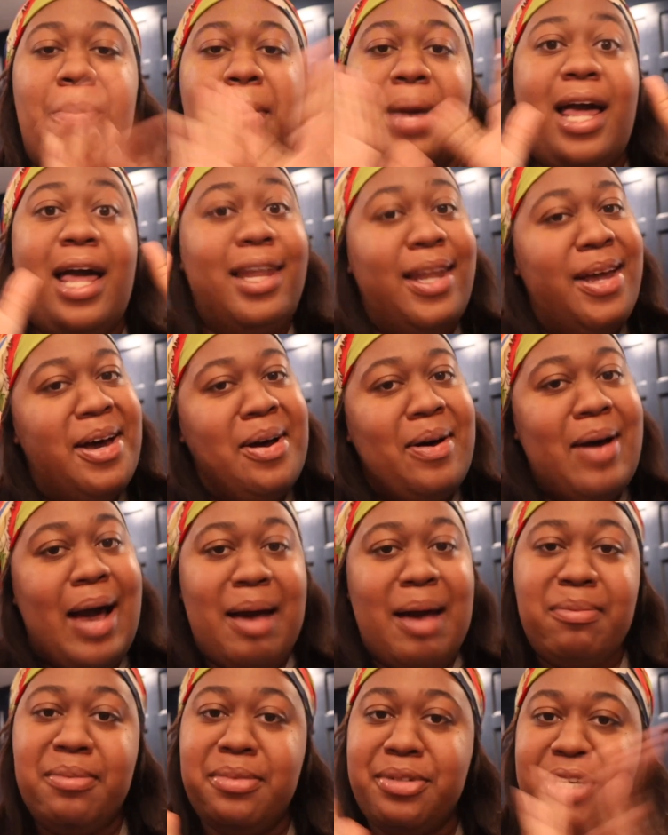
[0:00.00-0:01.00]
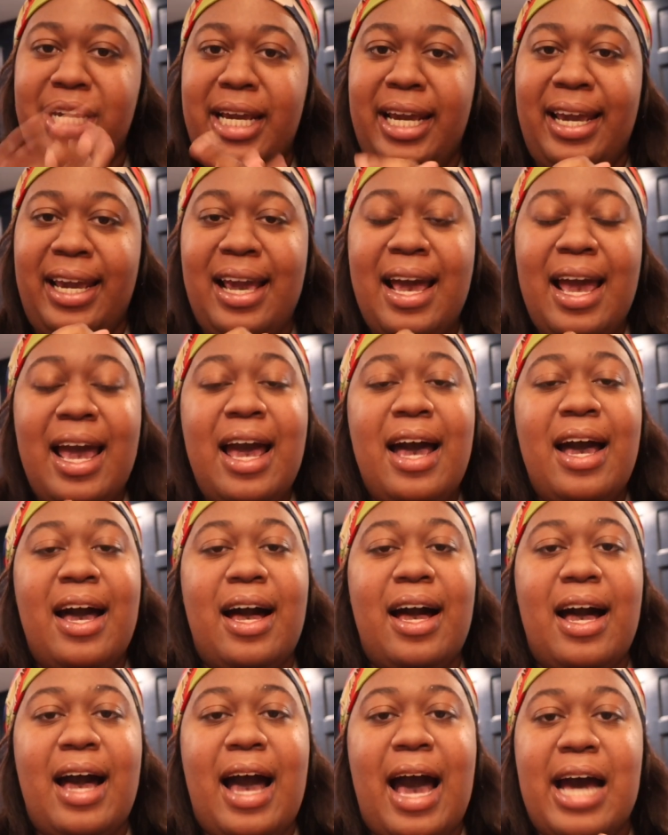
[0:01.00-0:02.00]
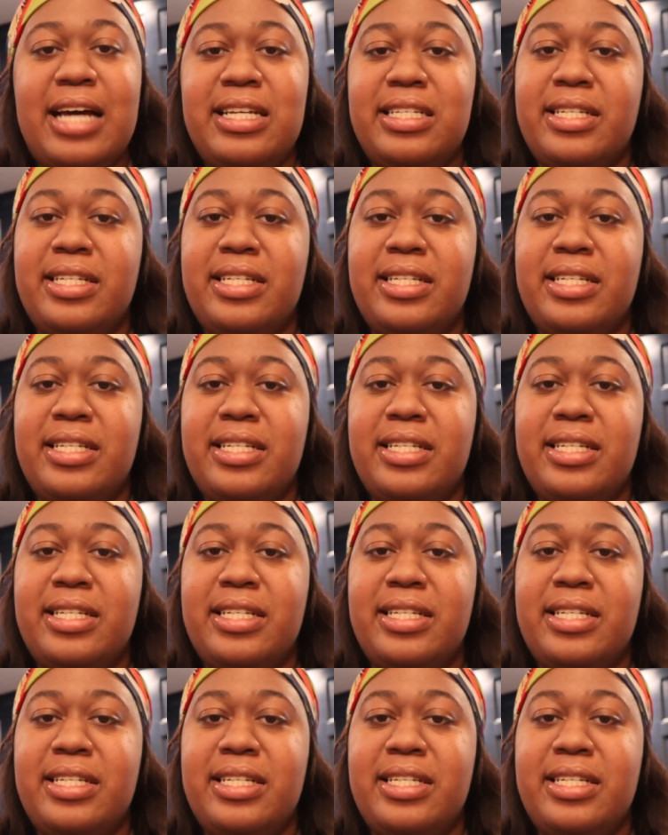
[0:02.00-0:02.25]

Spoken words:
hello, I'm Bree. I